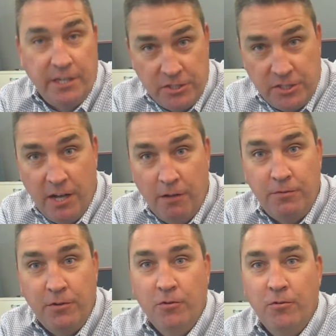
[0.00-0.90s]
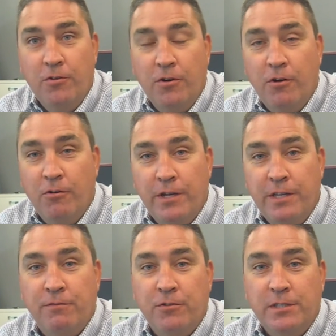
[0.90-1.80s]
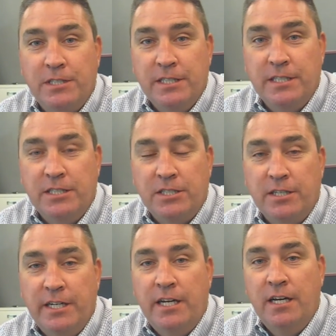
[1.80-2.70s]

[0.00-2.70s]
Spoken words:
yourself, who influence the industry.